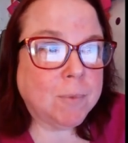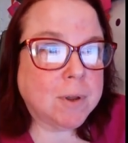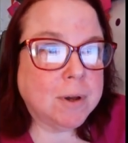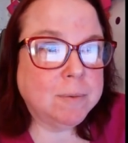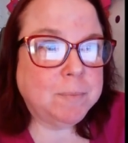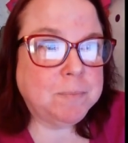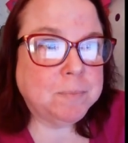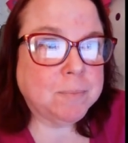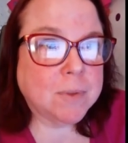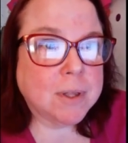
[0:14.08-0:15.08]
um,
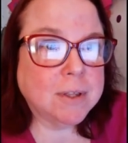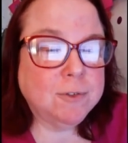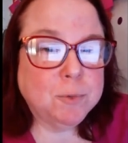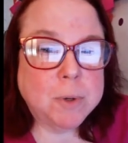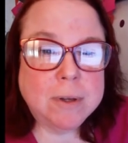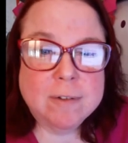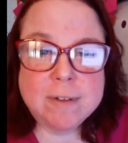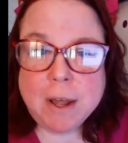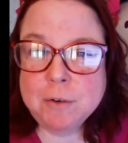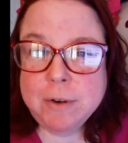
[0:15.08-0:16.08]
this week's
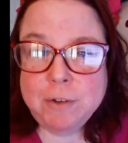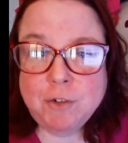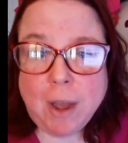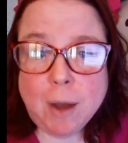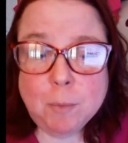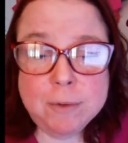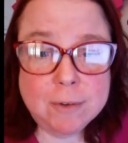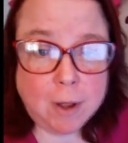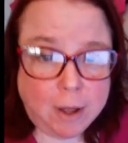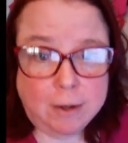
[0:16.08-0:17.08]
Saturday chat was
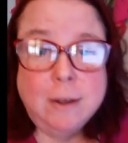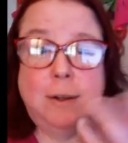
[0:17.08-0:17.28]
not